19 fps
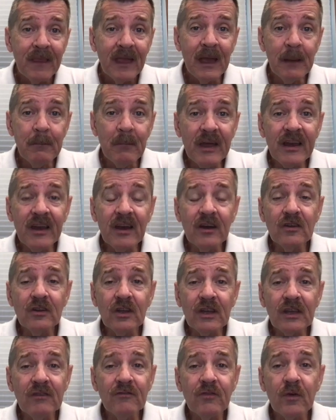and many are
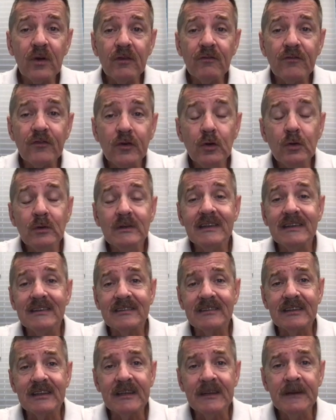looking for it
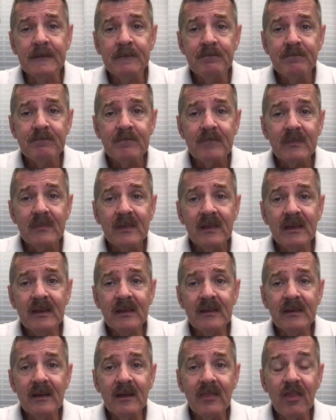fruitlessly
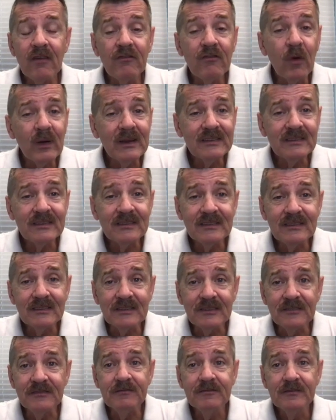in the voices
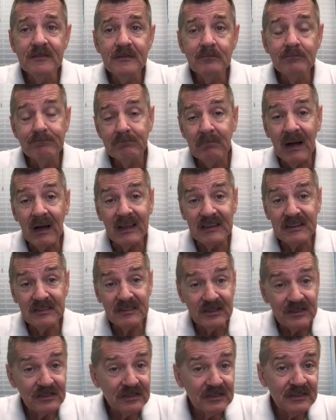of
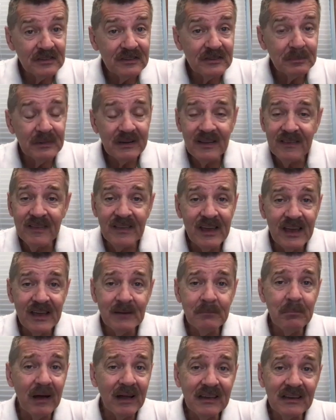politicians, but in the
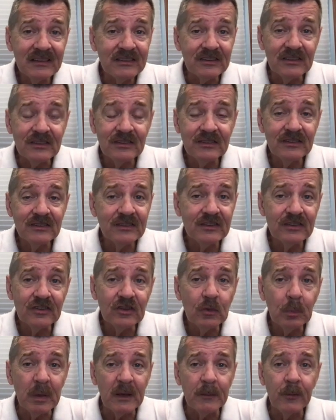end, politicians are
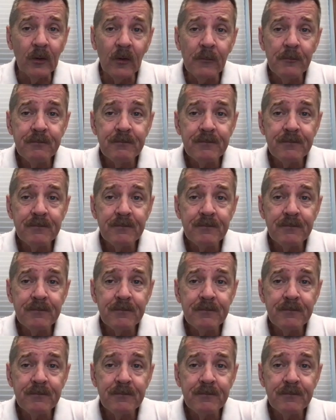just people.